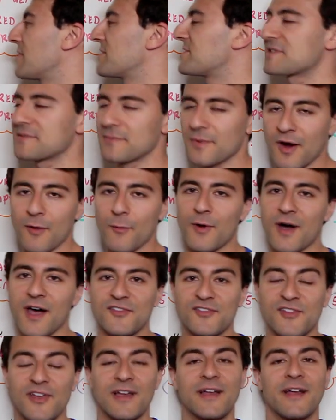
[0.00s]
a
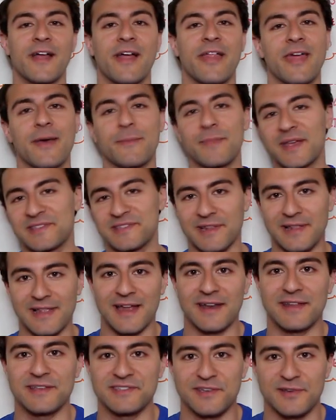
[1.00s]
smartwatch, that makes it a
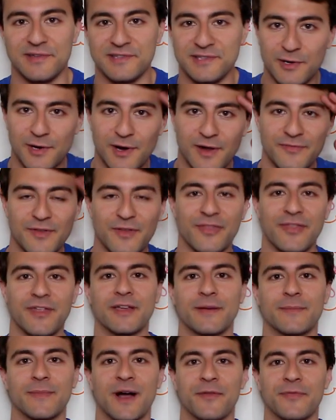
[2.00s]
lot easier because you don't have to
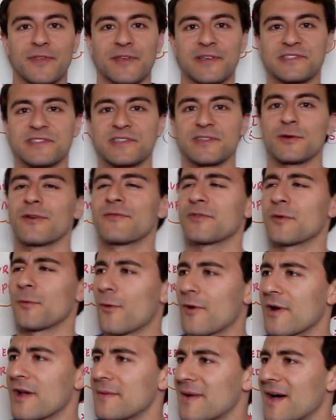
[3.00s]
think about this and you don't have to
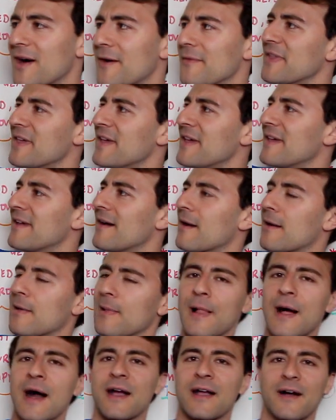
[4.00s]
worry about a
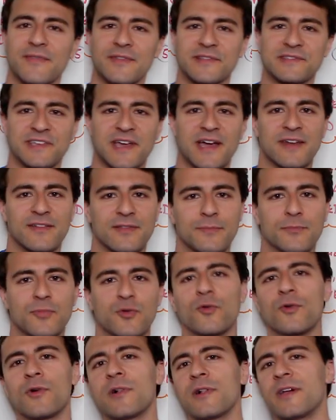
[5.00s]
clock on the side of the
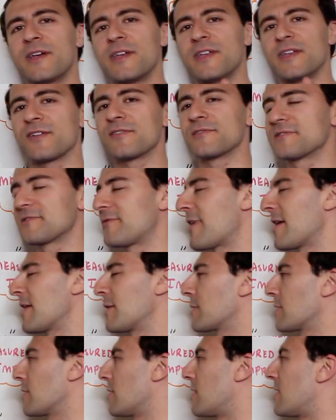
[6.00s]
pool. You can just
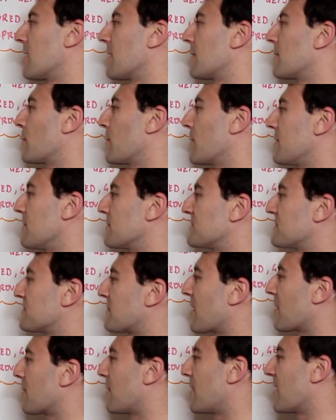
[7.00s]
follow it along with your
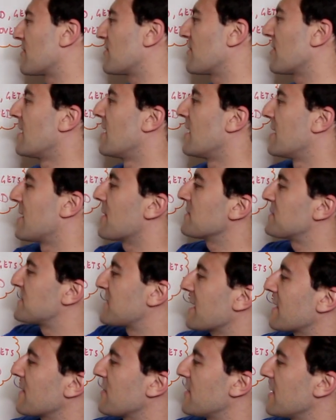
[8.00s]
smartwatch. Now, the
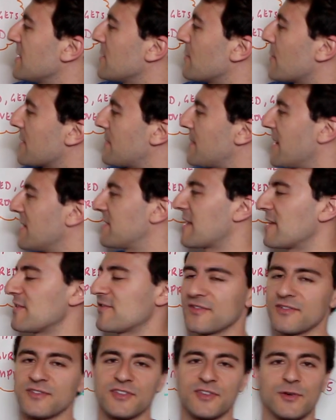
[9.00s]
second thing you want to pay
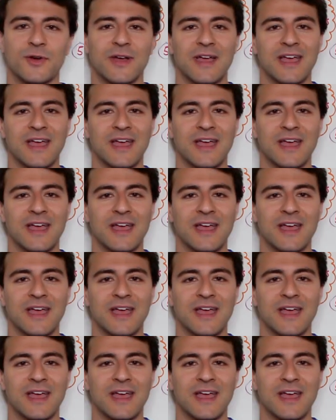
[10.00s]
attention to